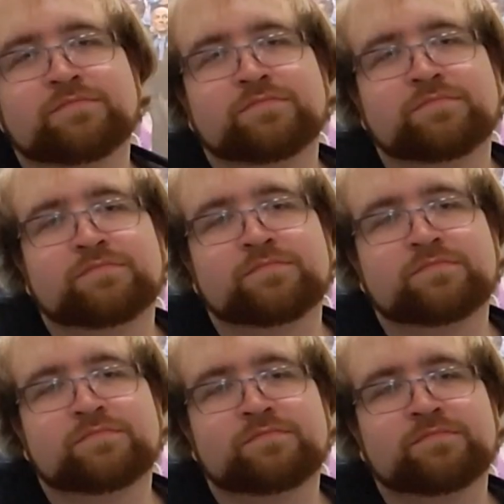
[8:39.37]
My
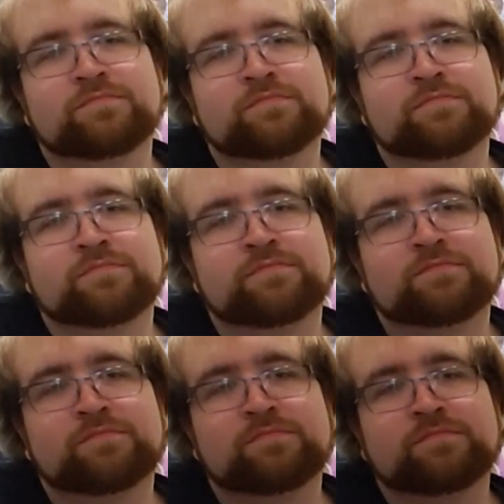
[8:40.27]
dad
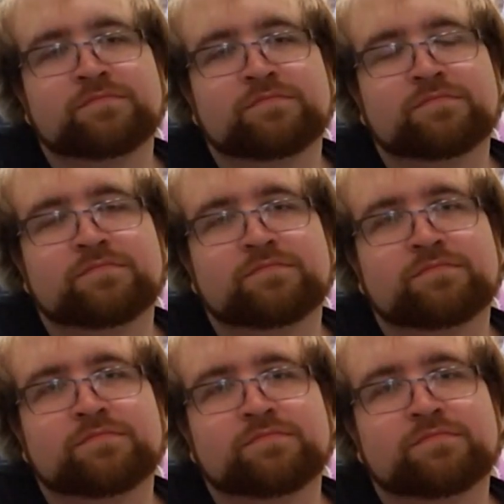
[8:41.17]
did
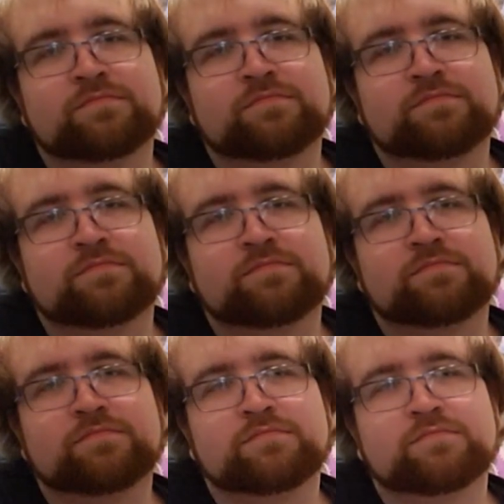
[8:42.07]
not raise me to run
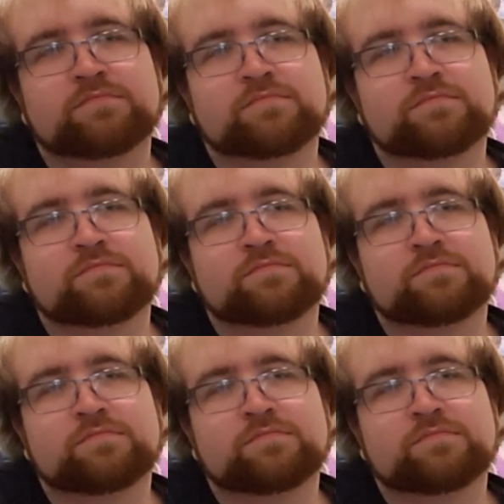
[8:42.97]
from a fight.